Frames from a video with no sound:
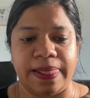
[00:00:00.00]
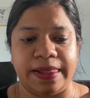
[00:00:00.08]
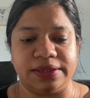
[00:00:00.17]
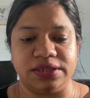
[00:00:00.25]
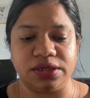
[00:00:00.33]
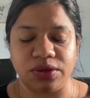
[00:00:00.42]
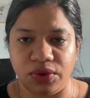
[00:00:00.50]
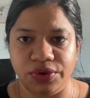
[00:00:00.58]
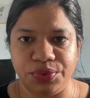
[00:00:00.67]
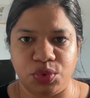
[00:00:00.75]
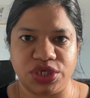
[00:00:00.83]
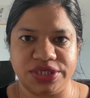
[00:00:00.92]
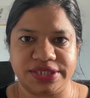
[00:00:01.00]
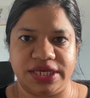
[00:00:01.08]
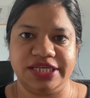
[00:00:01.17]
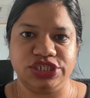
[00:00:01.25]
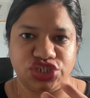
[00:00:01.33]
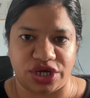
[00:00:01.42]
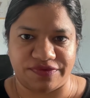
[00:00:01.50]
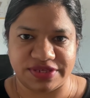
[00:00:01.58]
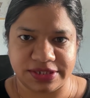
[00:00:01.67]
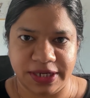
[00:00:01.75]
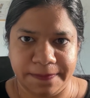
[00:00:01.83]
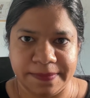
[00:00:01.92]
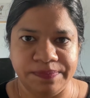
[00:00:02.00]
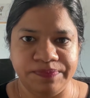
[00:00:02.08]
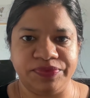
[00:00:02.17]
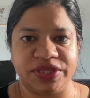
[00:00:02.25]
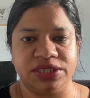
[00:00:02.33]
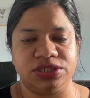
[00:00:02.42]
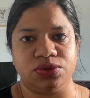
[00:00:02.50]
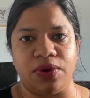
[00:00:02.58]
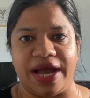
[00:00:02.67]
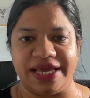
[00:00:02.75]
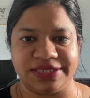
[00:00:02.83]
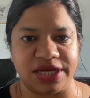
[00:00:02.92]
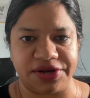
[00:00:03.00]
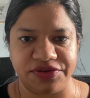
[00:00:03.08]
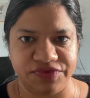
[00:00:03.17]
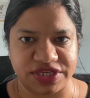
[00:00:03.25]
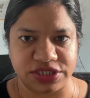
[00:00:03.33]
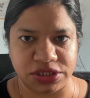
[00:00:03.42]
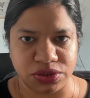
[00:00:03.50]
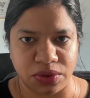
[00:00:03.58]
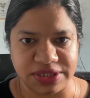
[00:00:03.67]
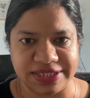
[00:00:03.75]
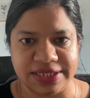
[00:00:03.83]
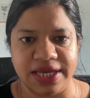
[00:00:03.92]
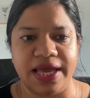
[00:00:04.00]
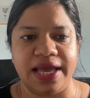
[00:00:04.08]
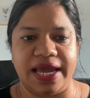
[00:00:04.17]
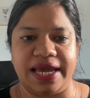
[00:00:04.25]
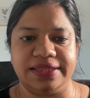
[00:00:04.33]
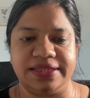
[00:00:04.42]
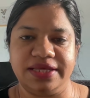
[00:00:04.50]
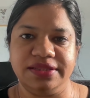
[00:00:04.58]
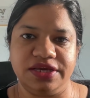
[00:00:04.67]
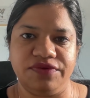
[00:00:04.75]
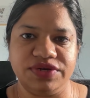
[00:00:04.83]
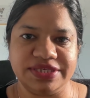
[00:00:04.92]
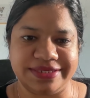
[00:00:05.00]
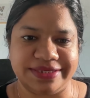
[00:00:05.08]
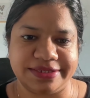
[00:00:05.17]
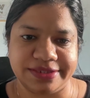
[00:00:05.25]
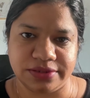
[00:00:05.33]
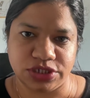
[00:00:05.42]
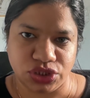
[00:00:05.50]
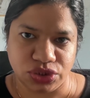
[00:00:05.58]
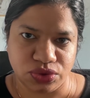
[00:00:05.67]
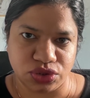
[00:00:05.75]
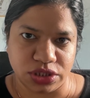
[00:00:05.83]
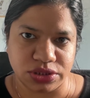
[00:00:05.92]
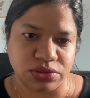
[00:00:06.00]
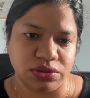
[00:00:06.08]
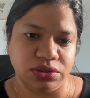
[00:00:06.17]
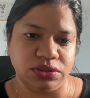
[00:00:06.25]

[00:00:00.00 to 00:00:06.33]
The code was in JavaScript, so I started fixing those. And then there were CSS issues also.